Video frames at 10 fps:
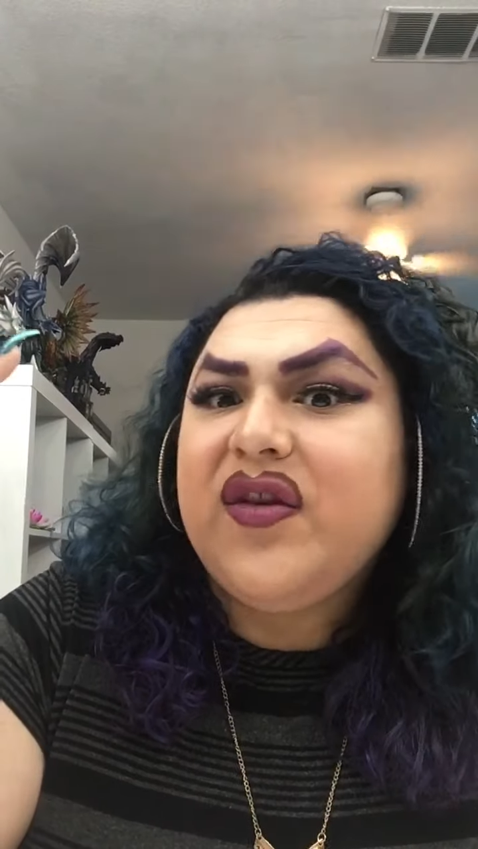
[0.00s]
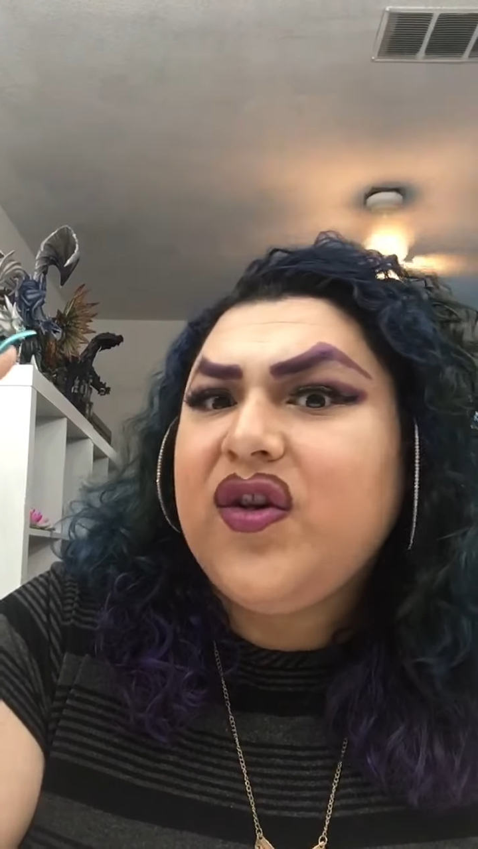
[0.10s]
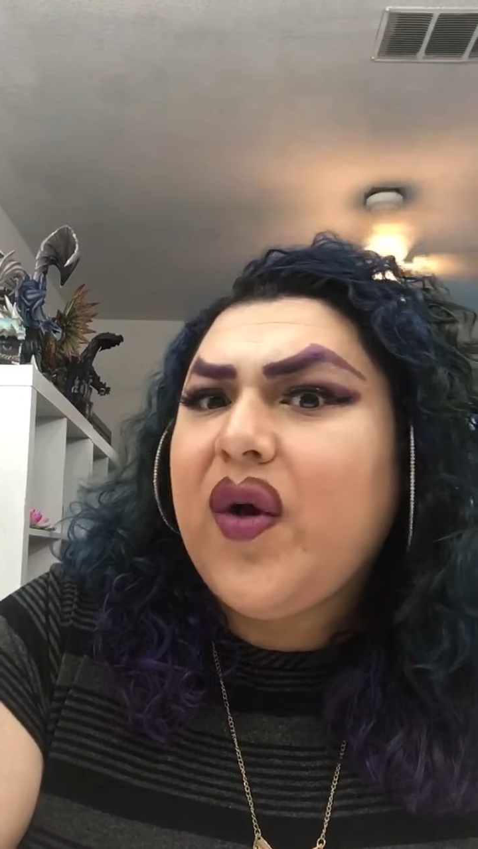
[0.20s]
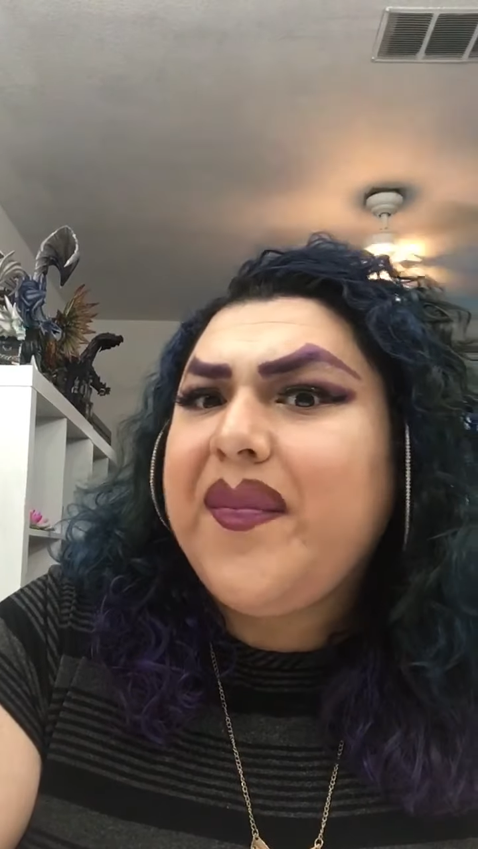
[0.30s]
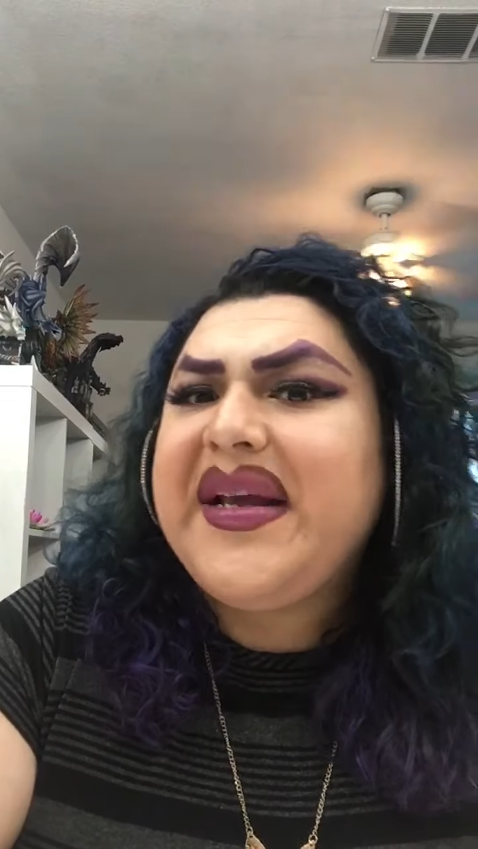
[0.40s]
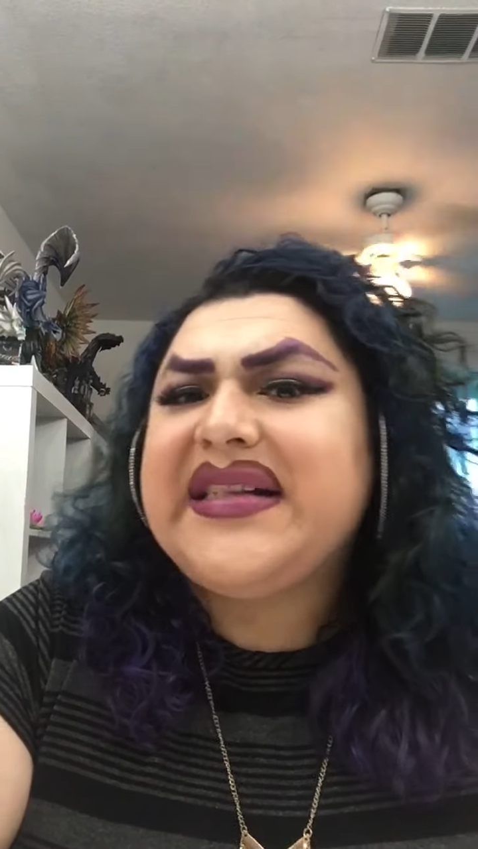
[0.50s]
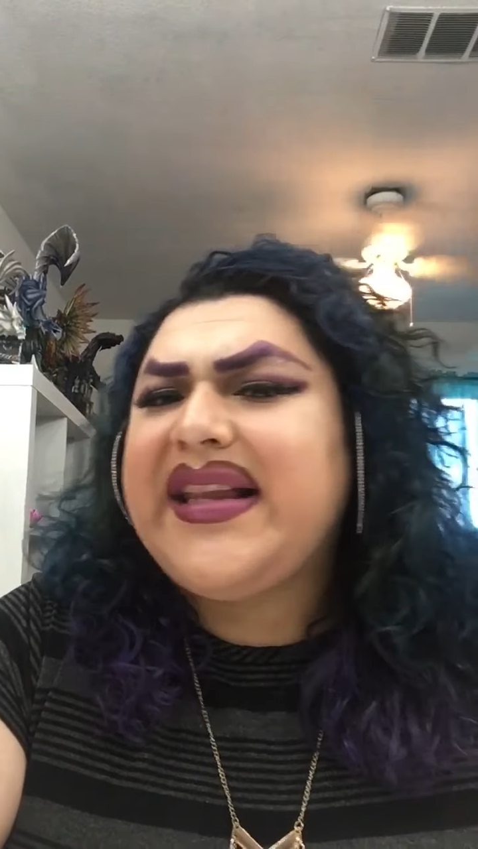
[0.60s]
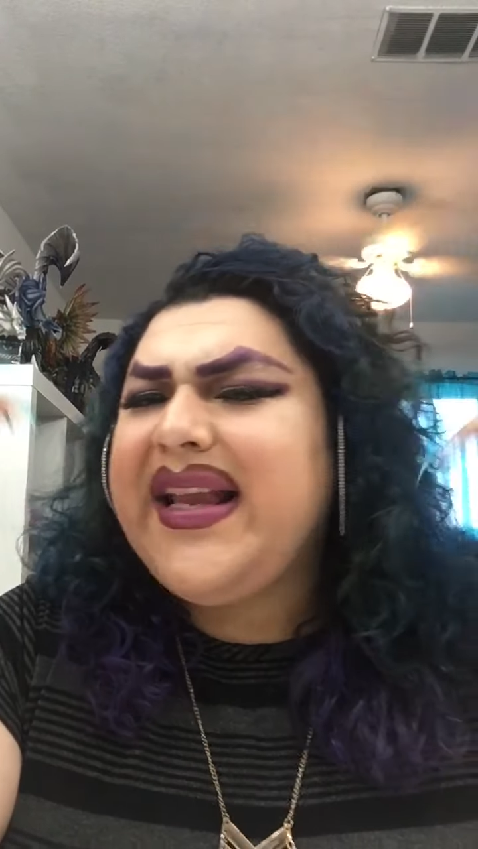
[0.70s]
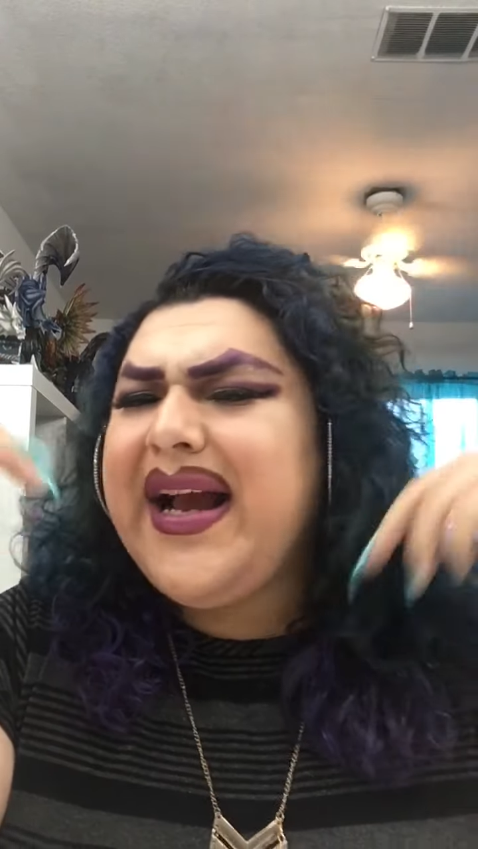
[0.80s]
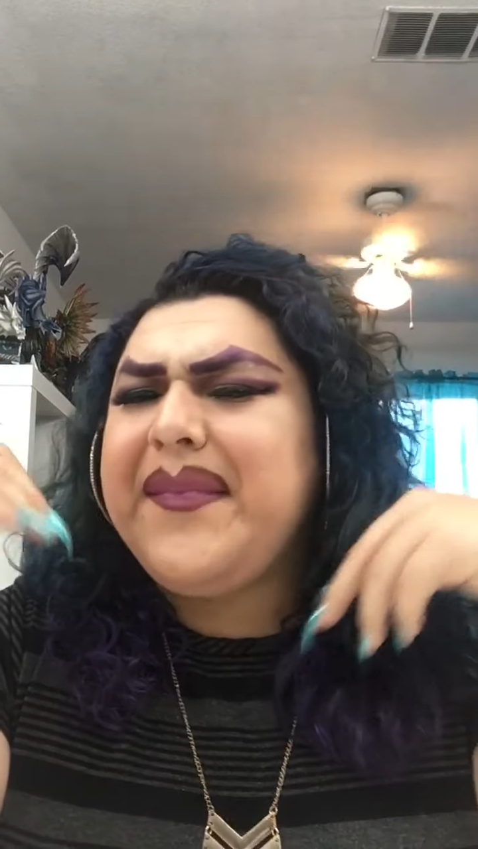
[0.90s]
You know, because I
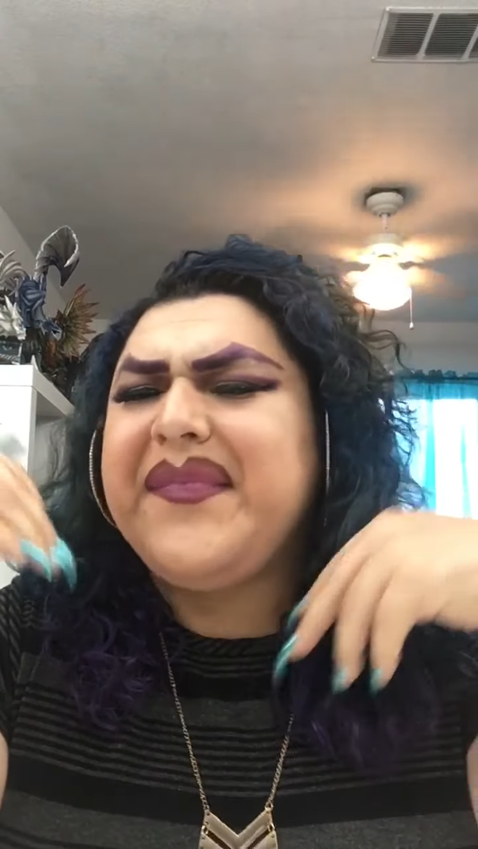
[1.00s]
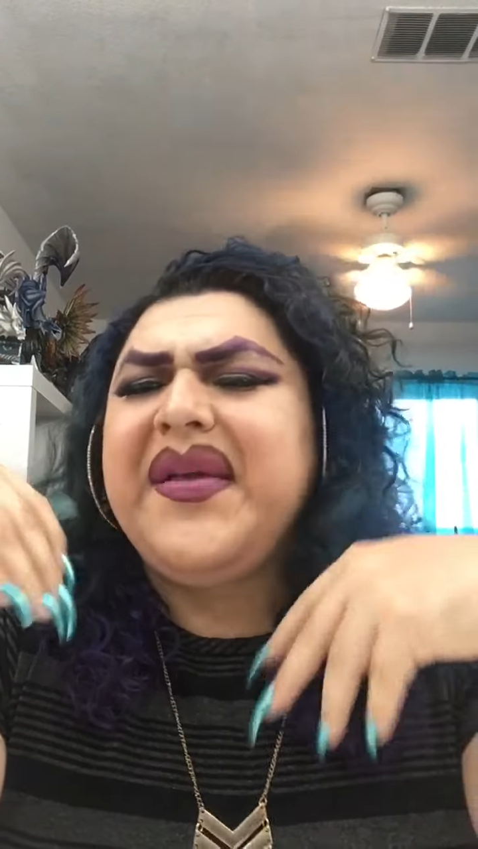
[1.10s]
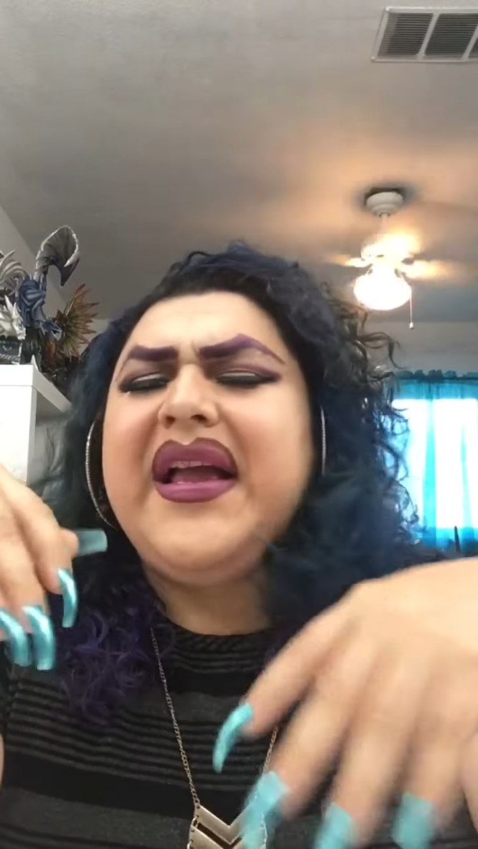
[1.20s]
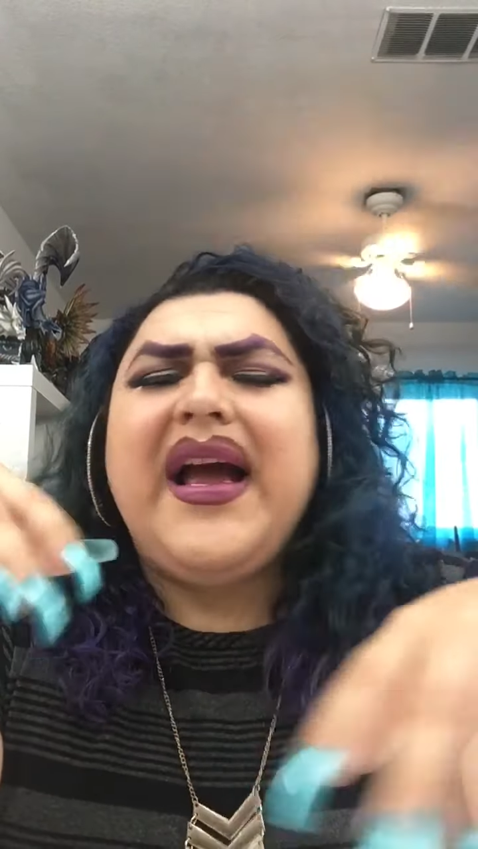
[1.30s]
think I'm